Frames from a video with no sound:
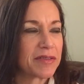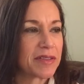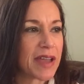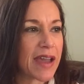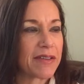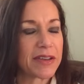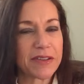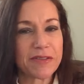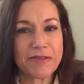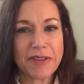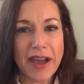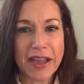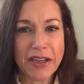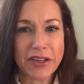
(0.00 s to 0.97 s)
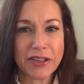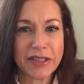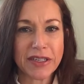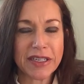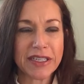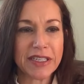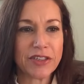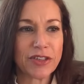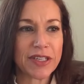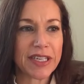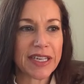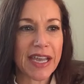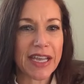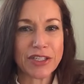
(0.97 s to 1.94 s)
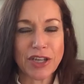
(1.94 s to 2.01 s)
having a fire and
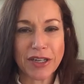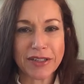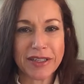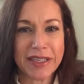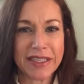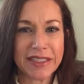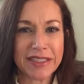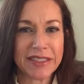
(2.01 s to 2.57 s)
drinking hot chocolate